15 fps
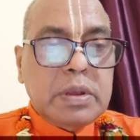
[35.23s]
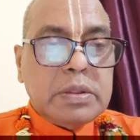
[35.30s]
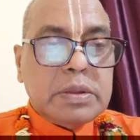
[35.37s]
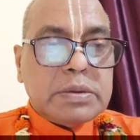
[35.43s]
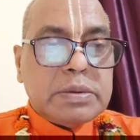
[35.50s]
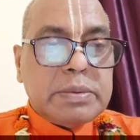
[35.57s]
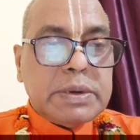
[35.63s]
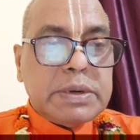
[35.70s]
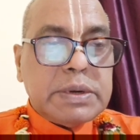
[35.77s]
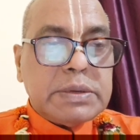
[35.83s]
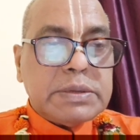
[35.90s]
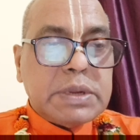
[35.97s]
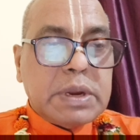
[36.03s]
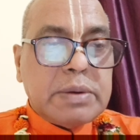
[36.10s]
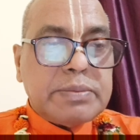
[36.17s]
The
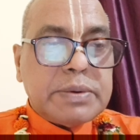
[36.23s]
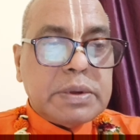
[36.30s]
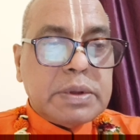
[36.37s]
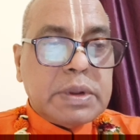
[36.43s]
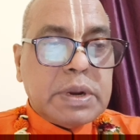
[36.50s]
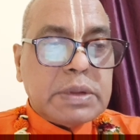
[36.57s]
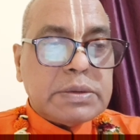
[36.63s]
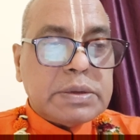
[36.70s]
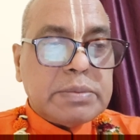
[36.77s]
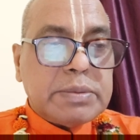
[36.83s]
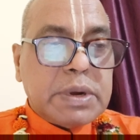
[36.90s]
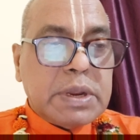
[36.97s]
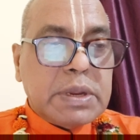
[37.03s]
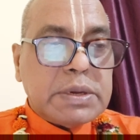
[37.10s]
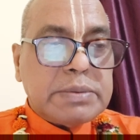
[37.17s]
17th chapter, as
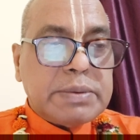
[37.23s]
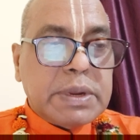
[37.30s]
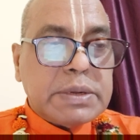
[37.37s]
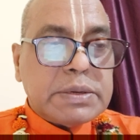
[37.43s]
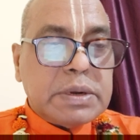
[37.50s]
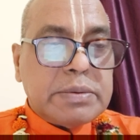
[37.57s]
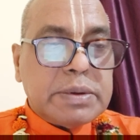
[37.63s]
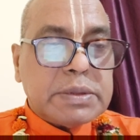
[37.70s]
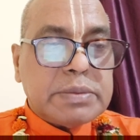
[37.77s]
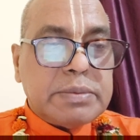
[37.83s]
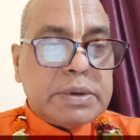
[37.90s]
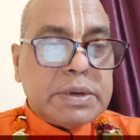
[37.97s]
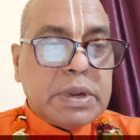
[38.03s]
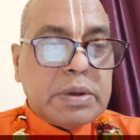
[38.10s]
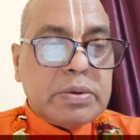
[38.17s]
summarized by Sri
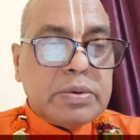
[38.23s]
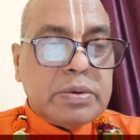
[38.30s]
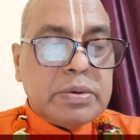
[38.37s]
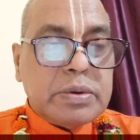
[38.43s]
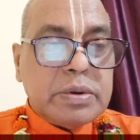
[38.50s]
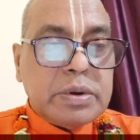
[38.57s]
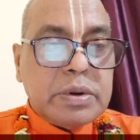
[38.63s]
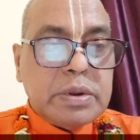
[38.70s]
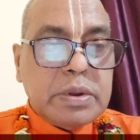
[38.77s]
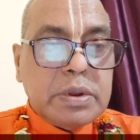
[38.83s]
Bhaktivinoda Thakur